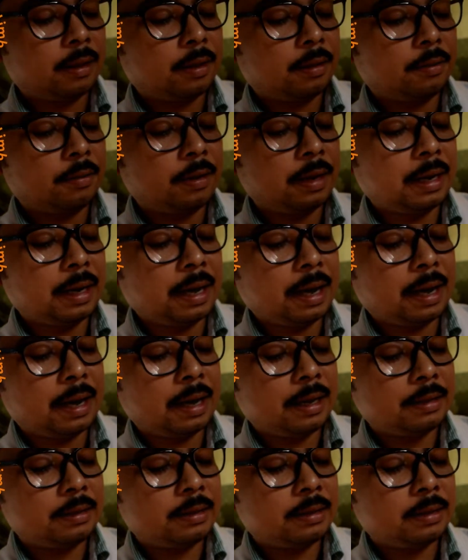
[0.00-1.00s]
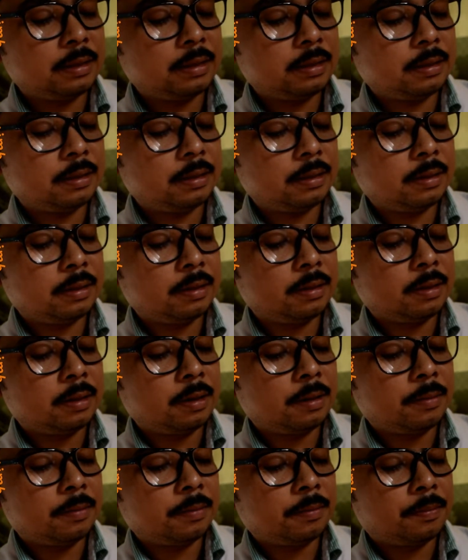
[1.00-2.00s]
whereas
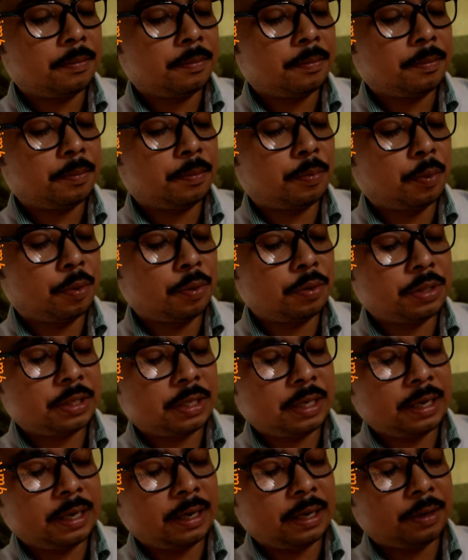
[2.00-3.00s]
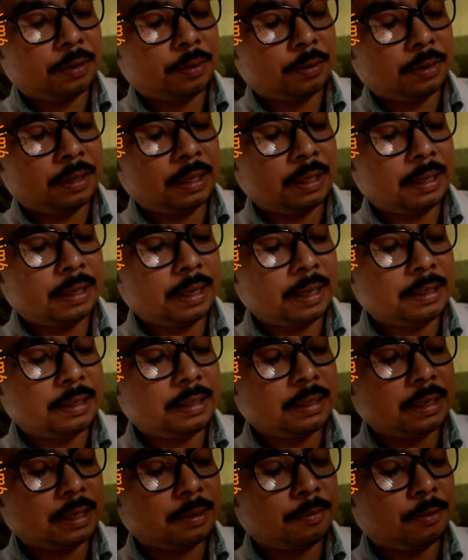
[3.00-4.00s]
posterior to the acetabulum
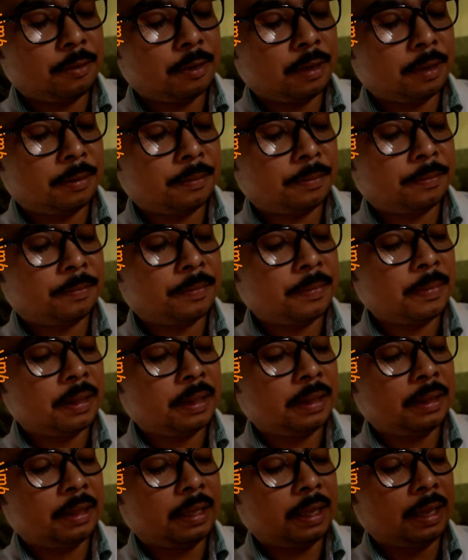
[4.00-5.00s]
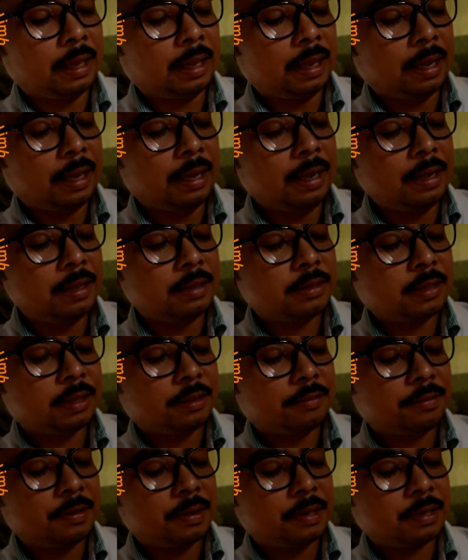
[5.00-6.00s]
gluteal surface
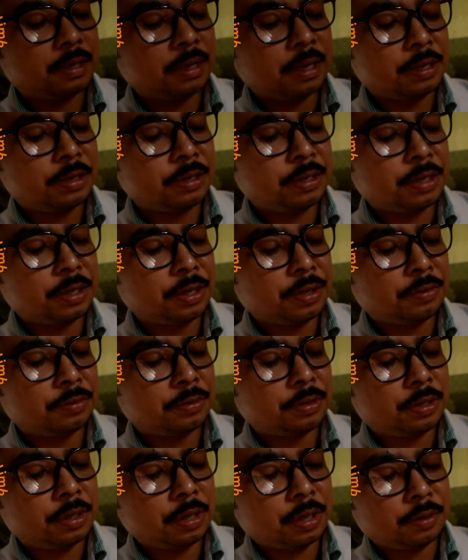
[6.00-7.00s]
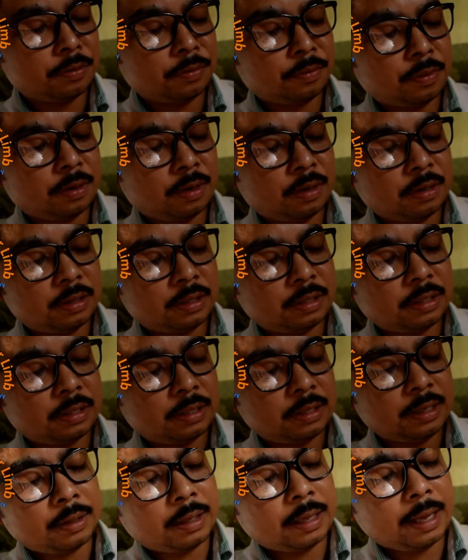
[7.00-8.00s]
surface continues downwards
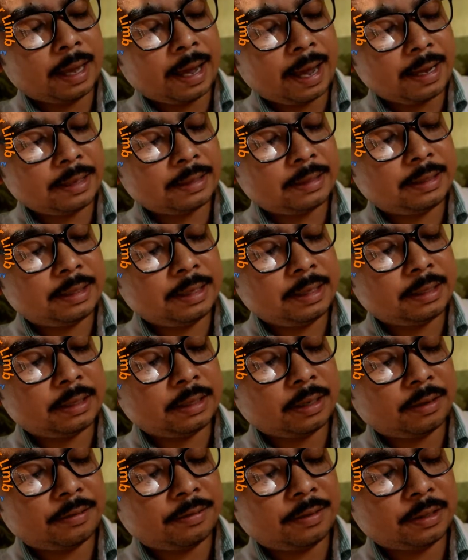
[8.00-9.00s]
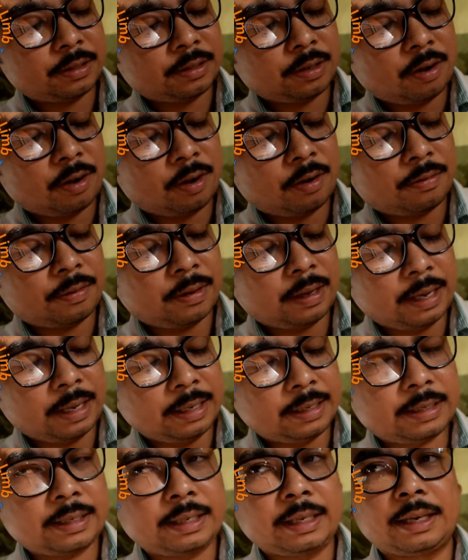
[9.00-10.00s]
as the surface of
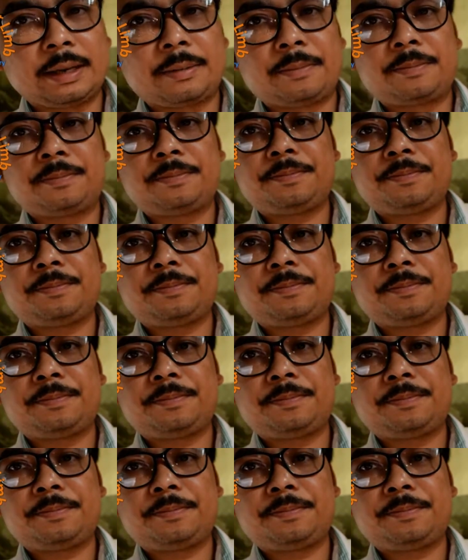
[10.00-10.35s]
ischium.